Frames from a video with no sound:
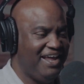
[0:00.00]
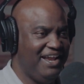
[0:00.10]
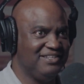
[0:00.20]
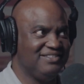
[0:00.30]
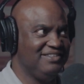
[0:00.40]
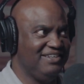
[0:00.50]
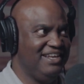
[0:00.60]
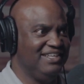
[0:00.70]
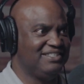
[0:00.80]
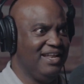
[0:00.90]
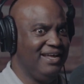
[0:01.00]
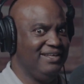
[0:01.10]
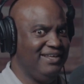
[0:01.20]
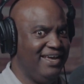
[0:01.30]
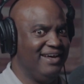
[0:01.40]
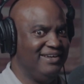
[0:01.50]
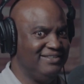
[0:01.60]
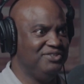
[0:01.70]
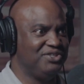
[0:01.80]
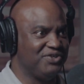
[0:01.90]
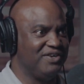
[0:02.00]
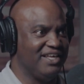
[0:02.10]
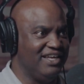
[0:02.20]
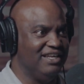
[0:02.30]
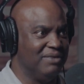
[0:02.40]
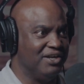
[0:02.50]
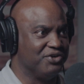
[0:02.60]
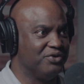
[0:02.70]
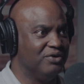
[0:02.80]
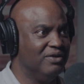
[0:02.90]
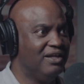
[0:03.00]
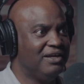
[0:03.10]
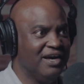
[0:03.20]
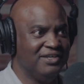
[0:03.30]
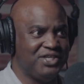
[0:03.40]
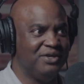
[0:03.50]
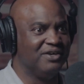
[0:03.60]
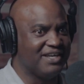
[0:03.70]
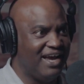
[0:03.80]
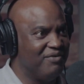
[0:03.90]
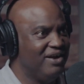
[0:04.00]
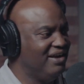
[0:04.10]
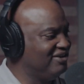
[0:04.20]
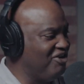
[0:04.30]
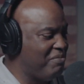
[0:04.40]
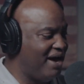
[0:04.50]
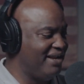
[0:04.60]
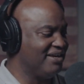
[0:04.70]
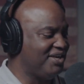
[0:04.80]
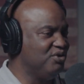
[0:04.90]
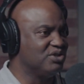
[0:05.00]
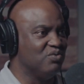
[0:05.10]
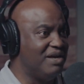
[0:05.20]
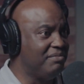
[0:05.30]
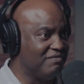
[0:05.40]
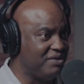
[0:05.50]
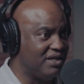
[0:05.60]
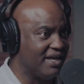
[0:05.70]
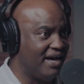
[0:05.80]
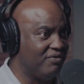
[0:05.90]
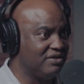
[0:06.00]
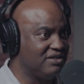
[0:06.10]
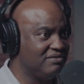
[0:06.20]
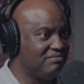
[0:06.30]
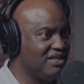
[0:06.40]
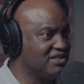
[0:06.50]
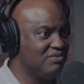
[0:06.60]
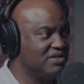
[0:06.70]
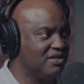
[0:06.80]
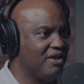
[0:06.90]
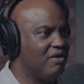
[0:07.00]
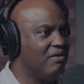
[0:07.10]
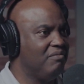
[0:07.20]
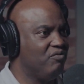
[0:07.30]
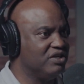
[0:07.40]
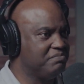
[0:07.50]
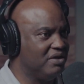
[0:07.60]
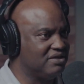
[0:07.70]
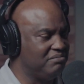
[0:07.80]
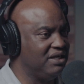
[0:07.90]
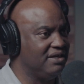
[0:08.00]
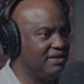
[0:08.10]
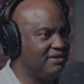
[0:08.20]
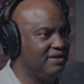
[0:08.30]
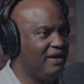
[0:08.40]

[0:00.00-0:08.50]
And it's like, yeah, you deserve to get eaten by the troll. You're a coward. Nobody accused the women of being cowards. Because it wasn't their responsibility.